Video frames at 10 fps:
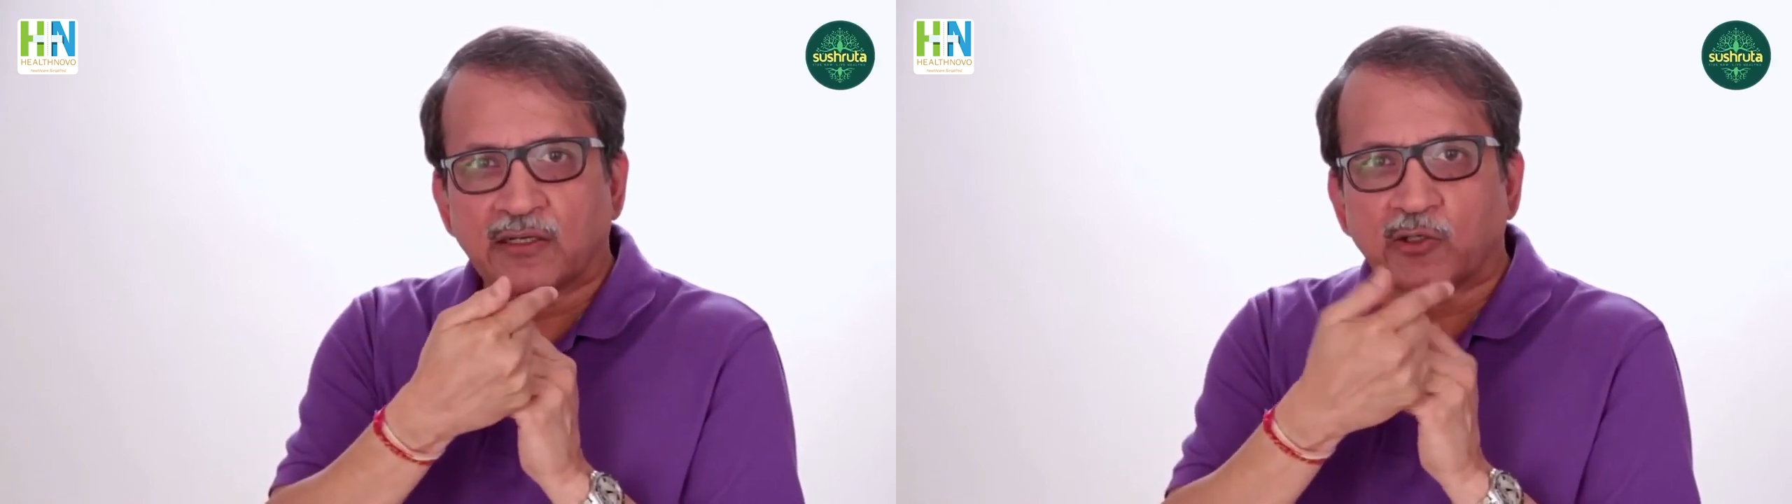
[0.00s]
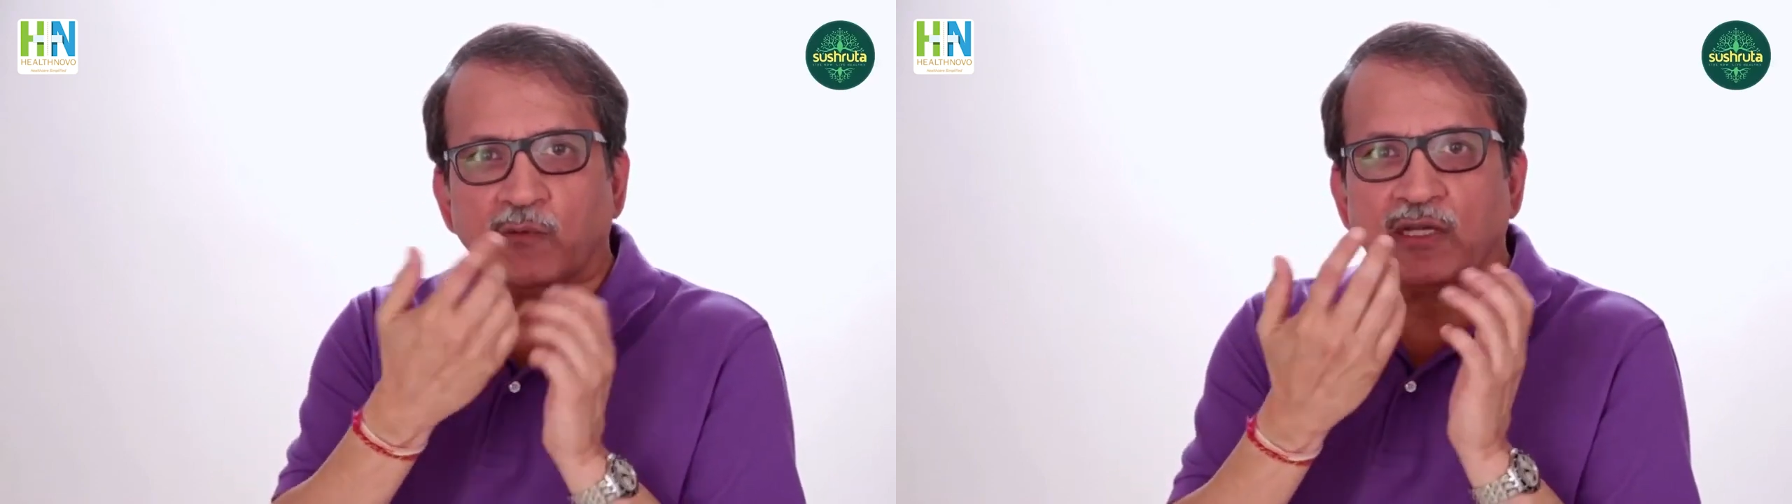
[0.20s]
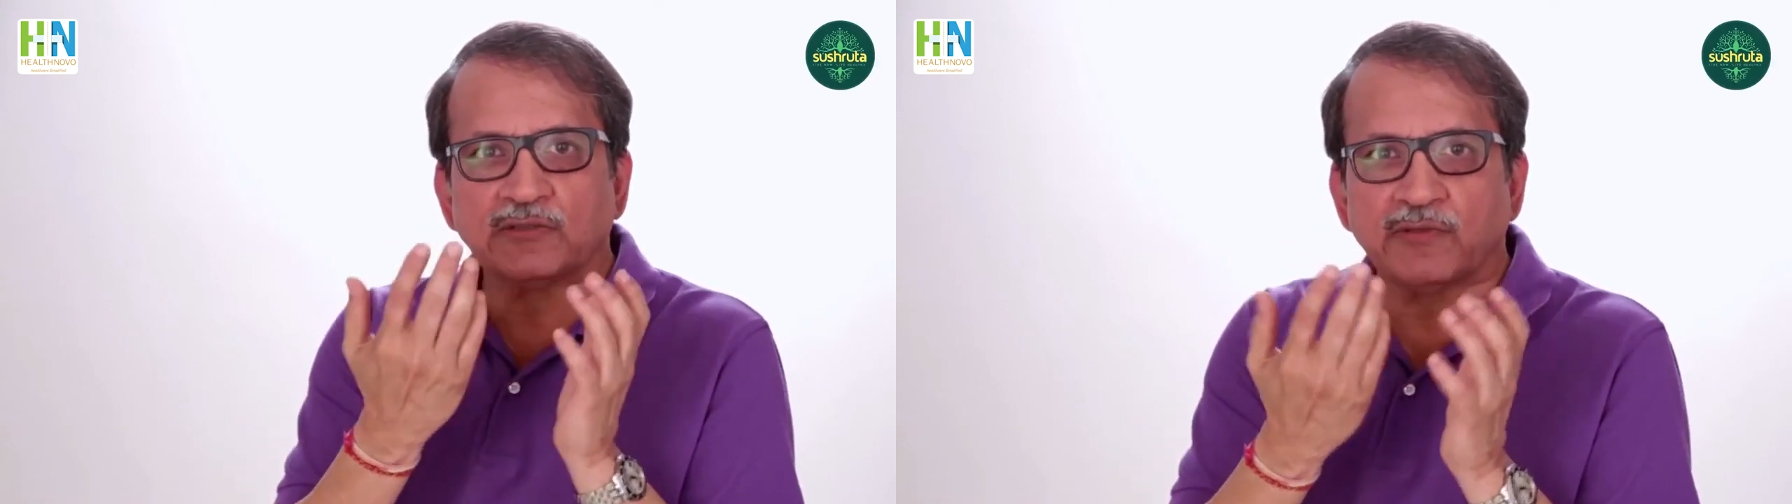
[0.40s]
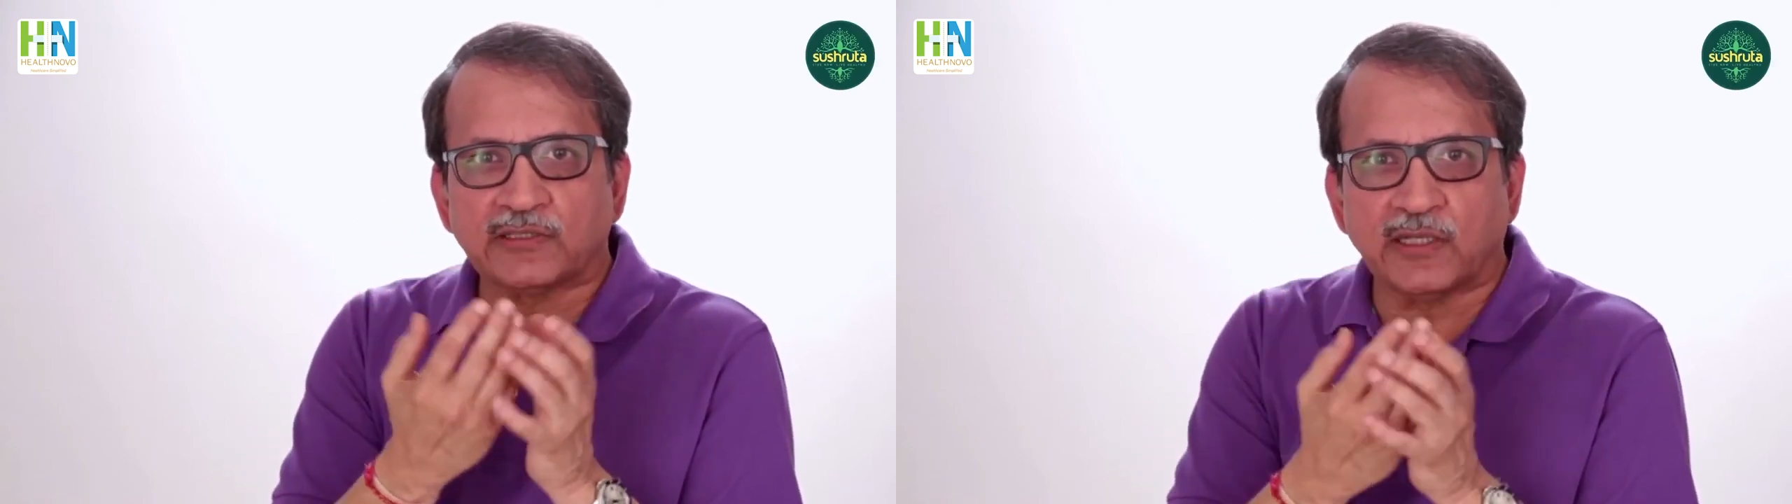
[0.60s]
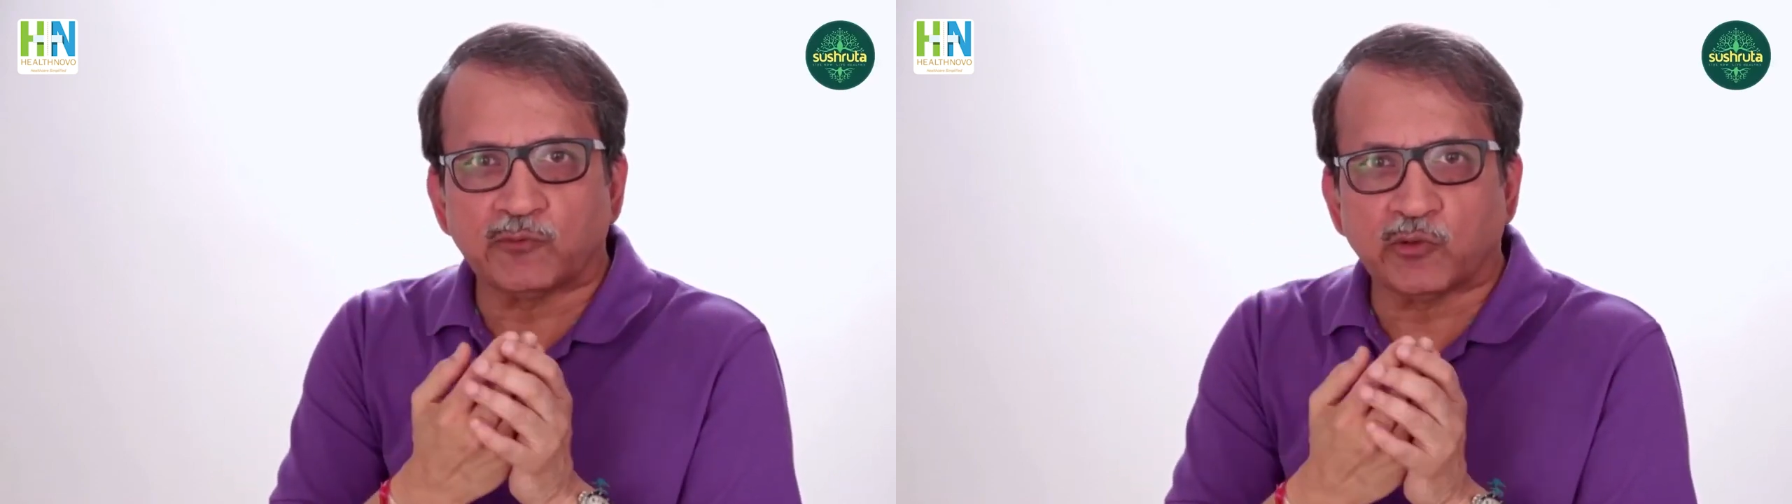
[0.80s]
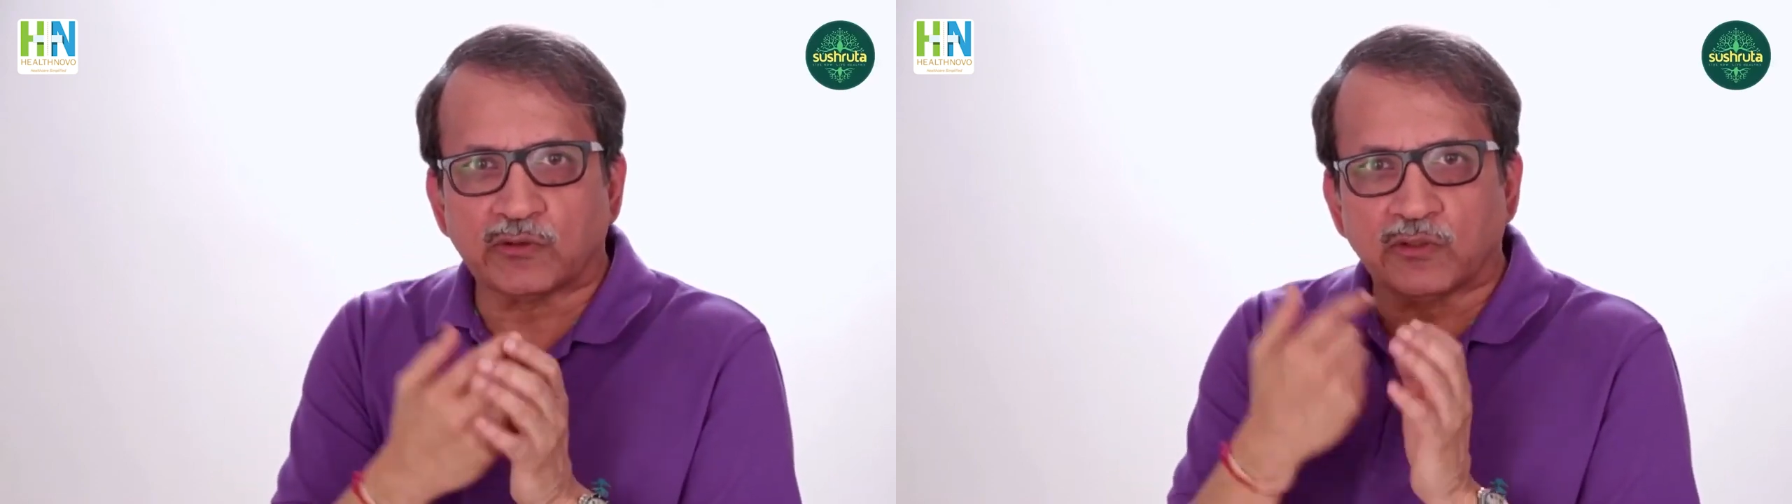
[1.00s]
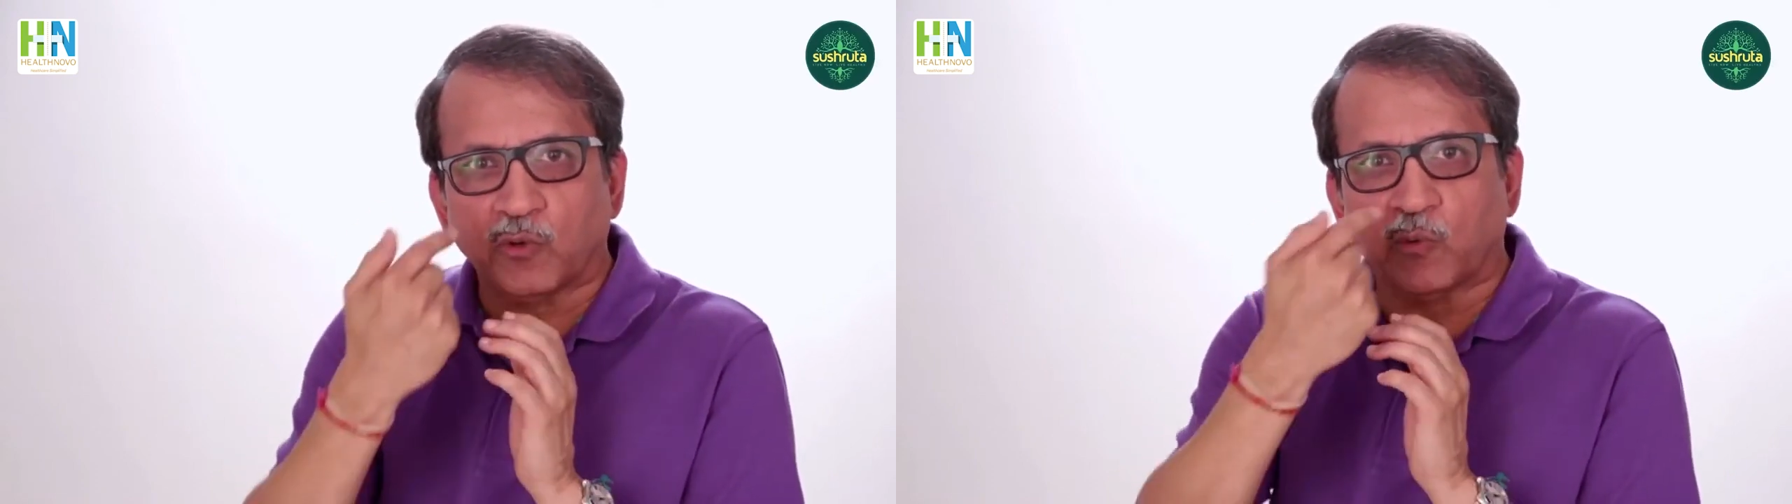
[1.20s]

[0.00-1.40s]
where is wisdom tooth?